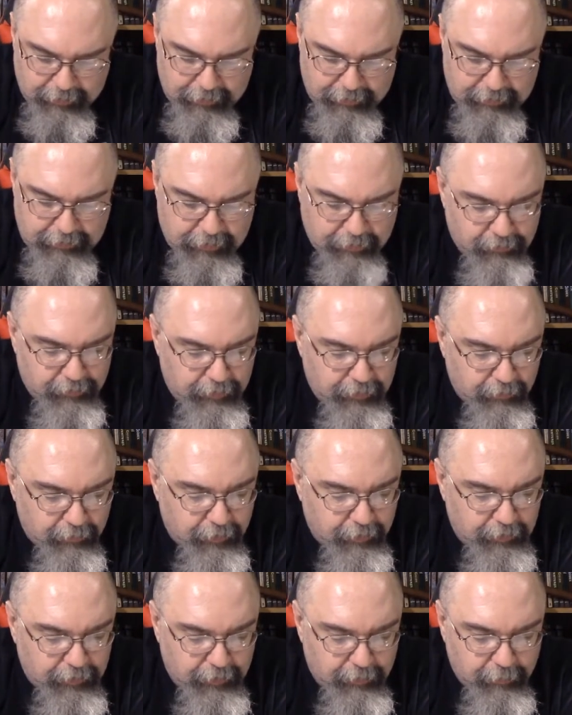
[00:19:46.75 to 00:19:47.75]
17 or
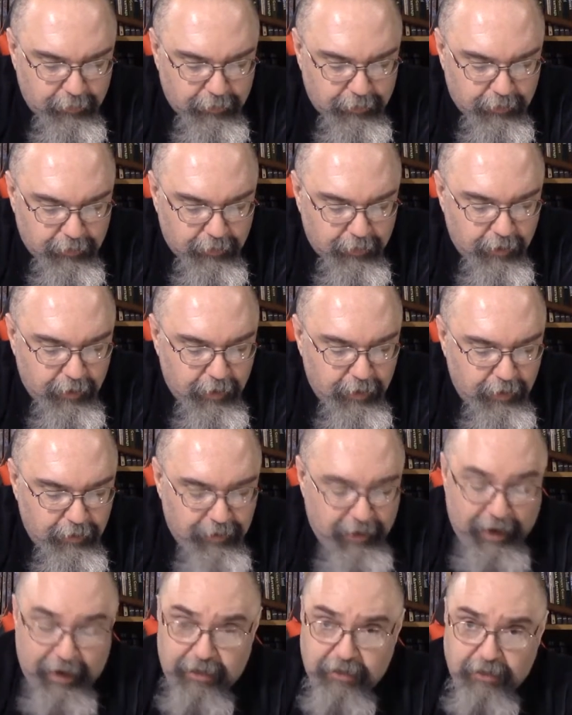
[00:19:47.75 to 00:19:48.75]
18, but
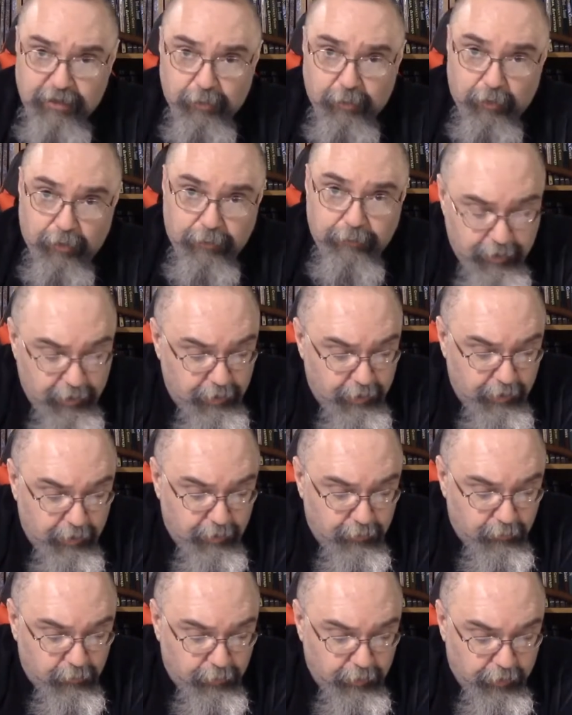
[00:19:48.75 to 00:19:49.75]
the Ansible,
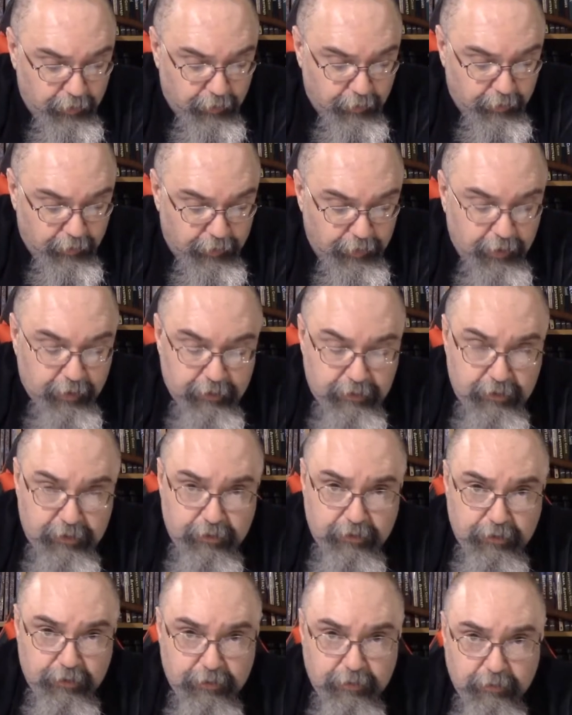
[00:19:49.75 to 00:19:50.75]
where
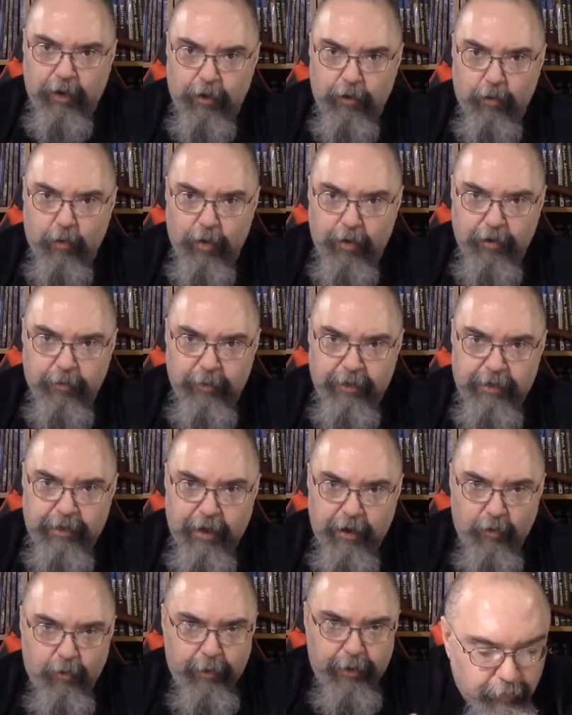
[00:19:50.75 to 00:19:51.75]
it's quantum
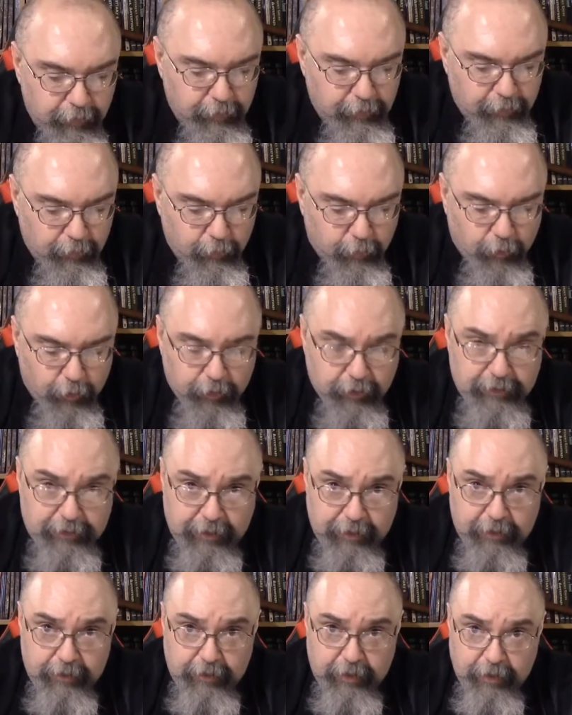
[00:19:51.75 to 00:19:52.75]
entanglement that works
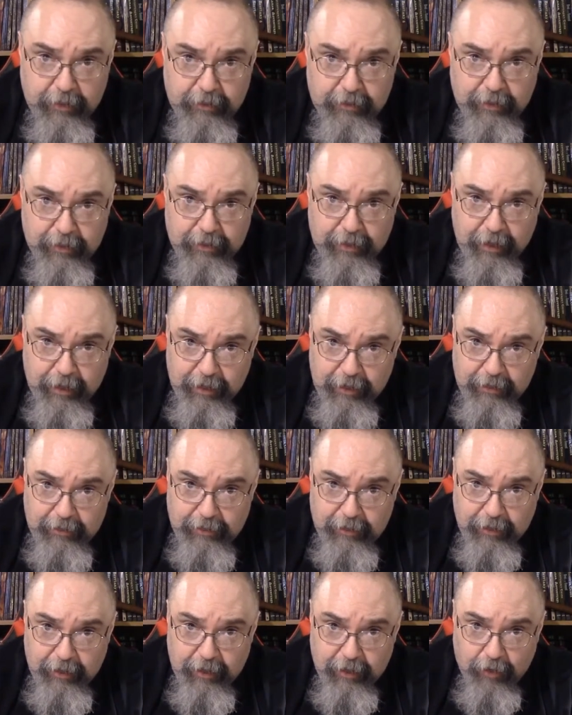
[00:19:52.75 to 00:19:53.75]

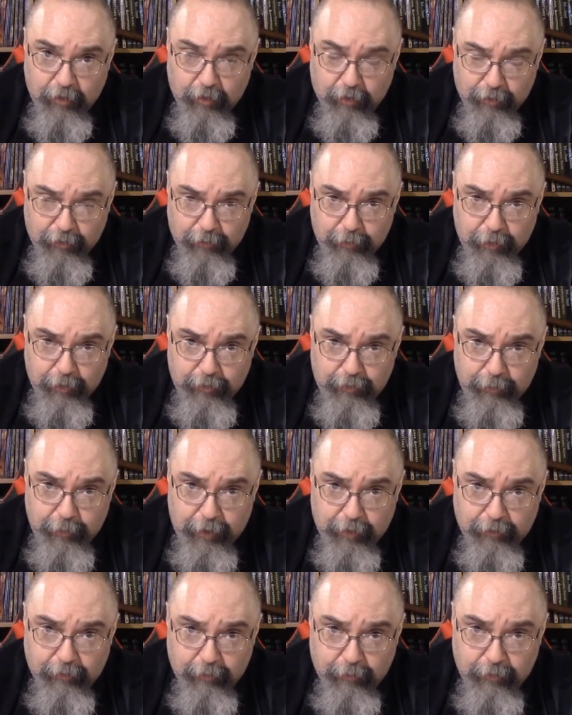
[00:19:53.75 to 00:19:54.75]
instantaneously across both
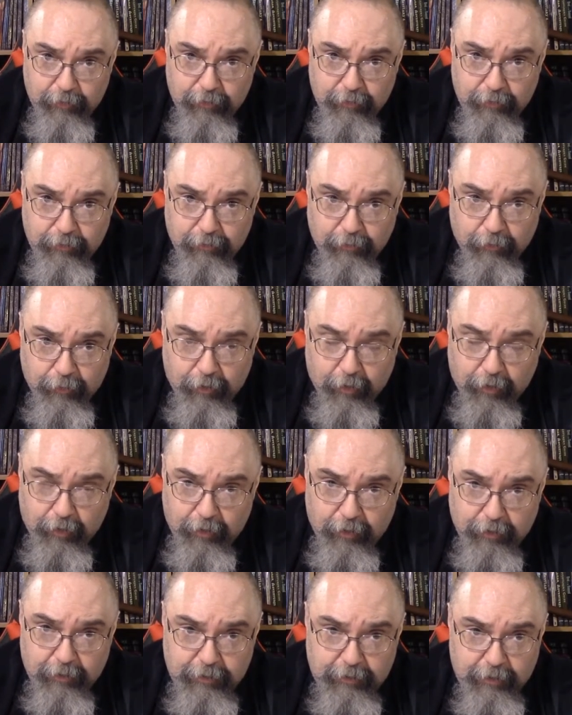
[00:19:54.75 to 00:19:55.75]
spectrums,
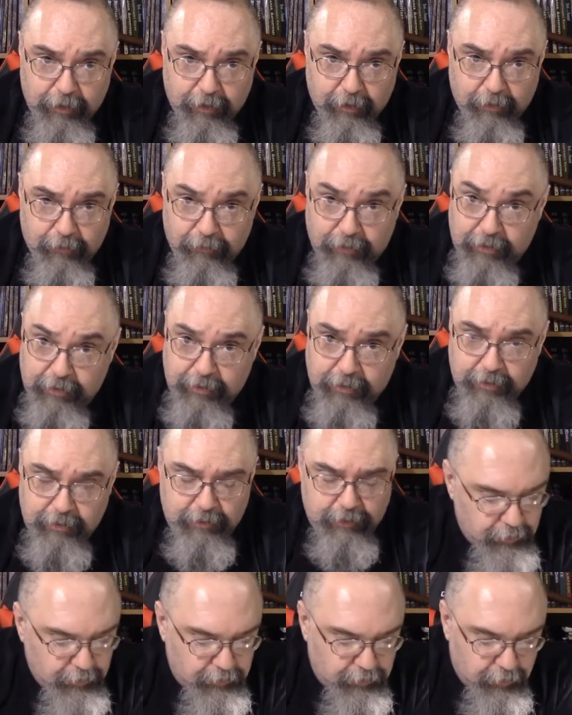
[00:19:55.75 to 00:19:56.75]
regardless of
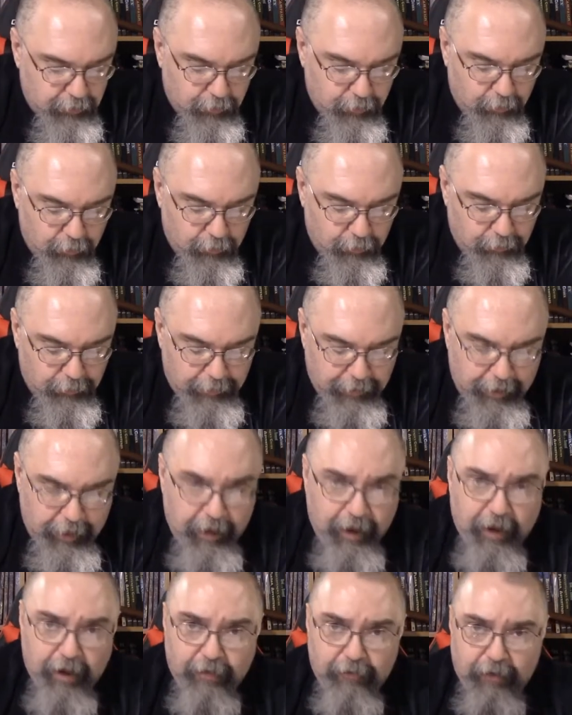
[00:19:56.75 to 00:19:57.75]
distance. So they
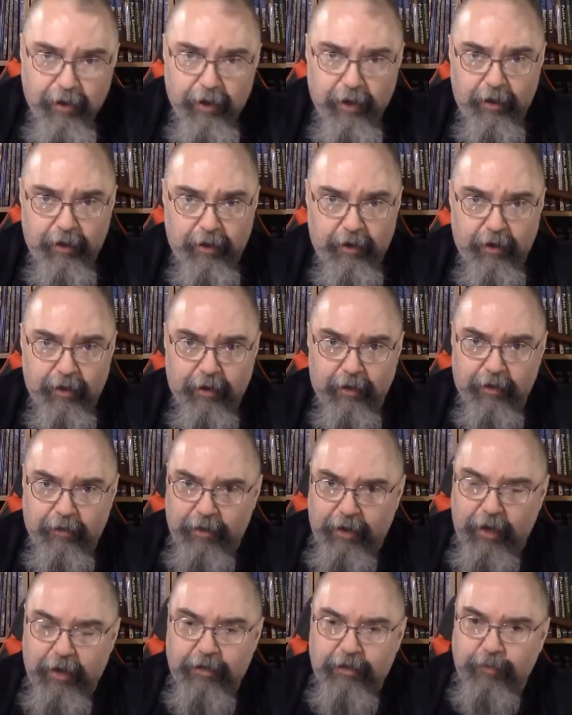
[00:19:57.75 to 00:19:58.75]
have the
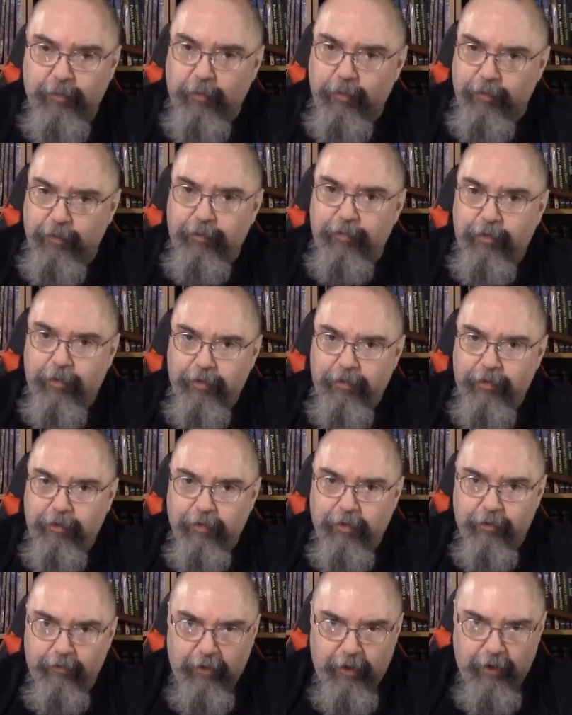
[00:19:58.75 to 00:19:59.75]
Ansible, the
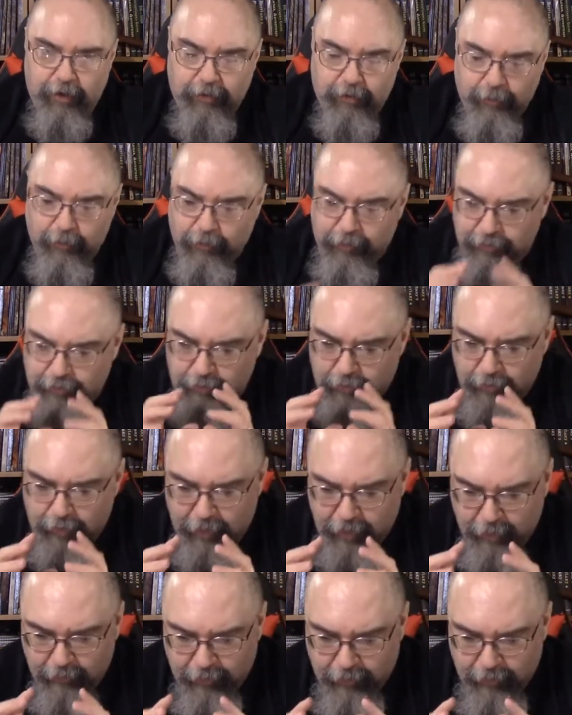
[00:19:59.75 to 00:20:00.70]
theory of the Ansible is to have